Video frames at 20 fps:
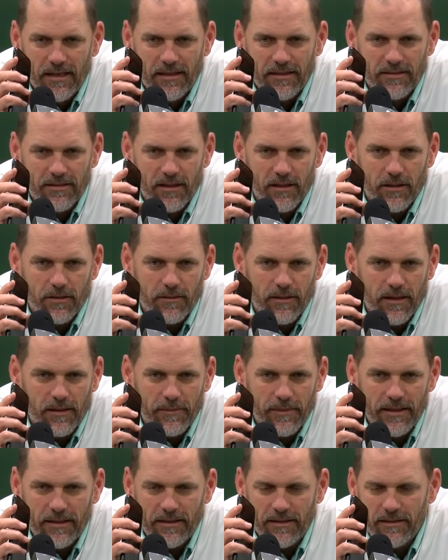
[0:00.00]
So, I
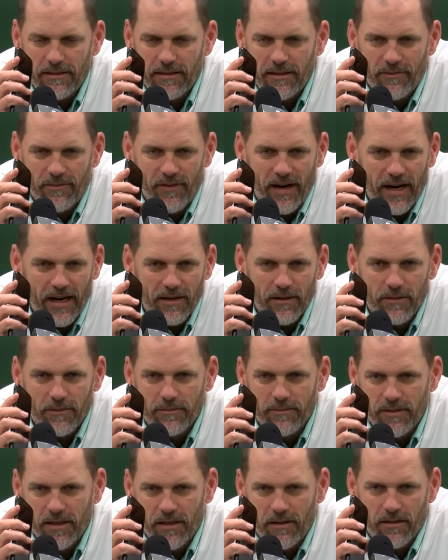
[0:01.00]
mean, the
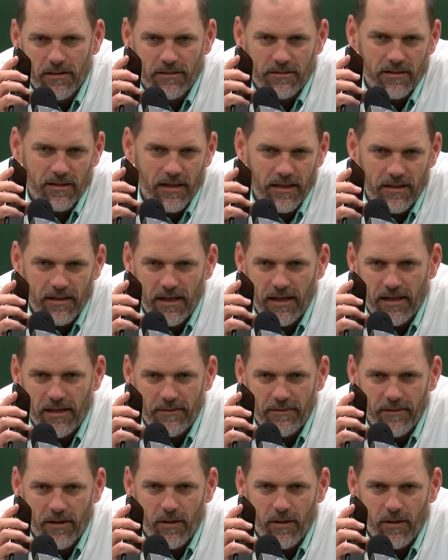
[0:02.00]
final, you know, it looks like, hey,